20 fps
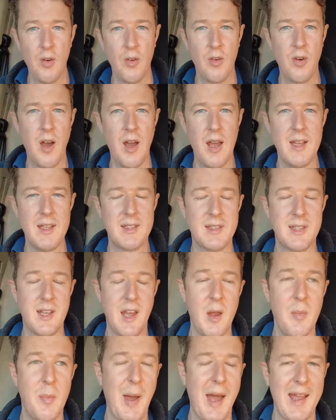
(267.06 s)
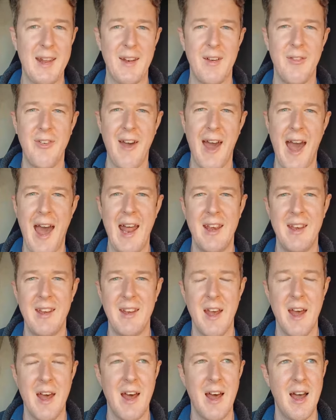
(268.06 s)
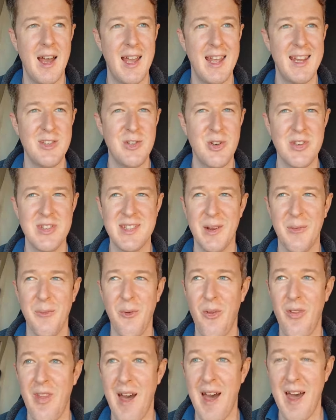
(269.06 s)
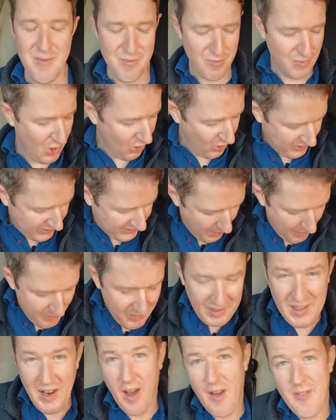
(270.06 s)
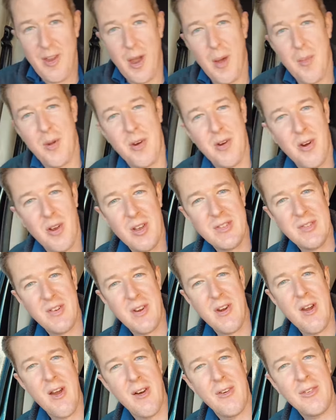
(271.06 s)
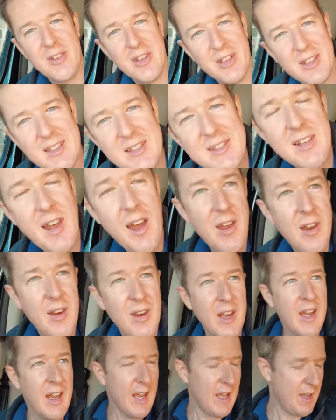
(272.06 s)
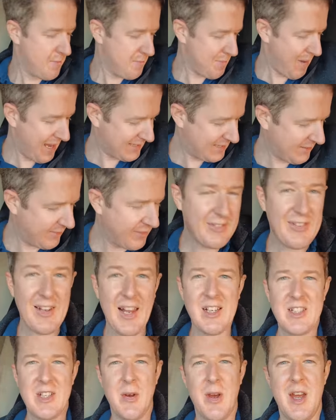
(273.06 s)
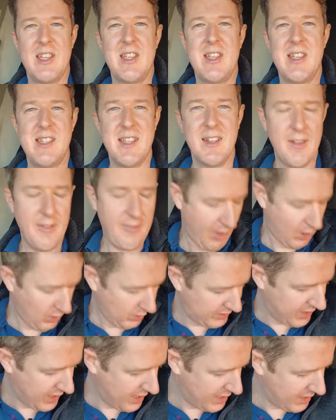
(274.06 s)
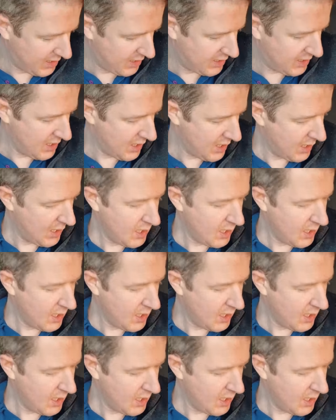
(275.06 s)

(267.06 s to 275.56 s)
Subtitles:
Right, so back in the van. Interesting one that, not something that I've come across very often. So massive fluctuations in the voltage,